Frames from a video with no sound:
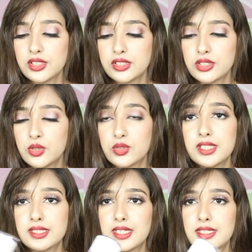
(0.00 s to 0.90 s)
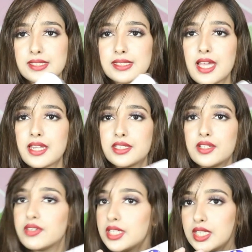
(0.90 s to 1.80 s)
So this is
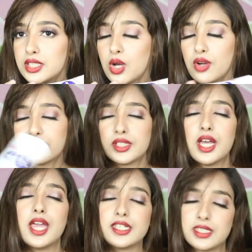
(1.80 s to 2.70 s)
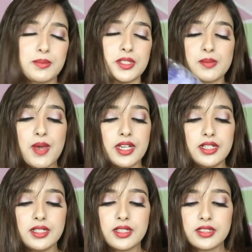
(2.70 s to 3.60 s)
another variant of the
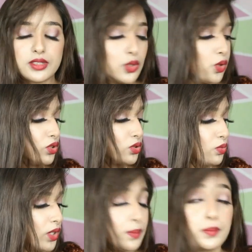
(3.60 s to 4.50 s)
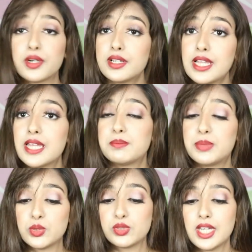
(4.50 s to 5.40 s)
antiperspirant. Those were Pearl and
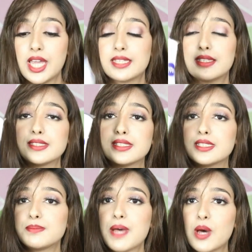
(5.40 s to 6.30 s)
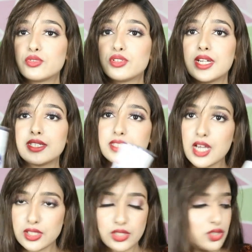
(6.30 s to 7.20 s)
Beauty, and this is Powder and
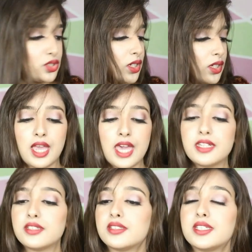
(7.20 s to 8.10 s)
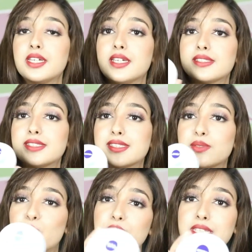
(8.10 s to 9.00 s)
Touch. Another thing is this
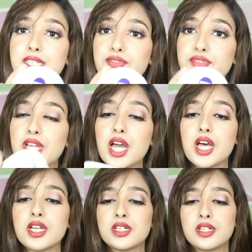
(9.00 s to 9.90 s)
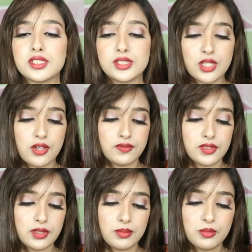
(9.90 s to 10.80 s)
Nivea
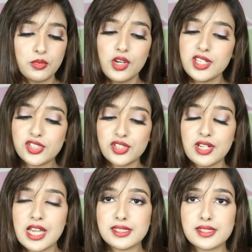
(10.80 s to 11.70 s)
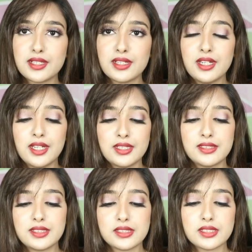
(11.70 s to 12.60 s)
Soft Moisturizer.
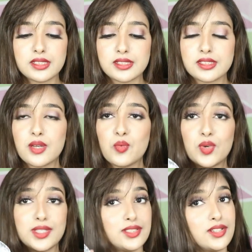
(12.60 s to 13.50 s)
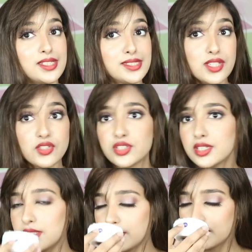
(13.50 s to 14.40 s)
This is a winter
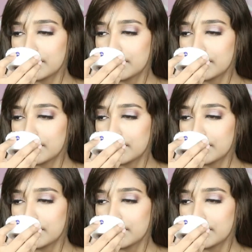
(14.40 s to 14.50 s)
essential.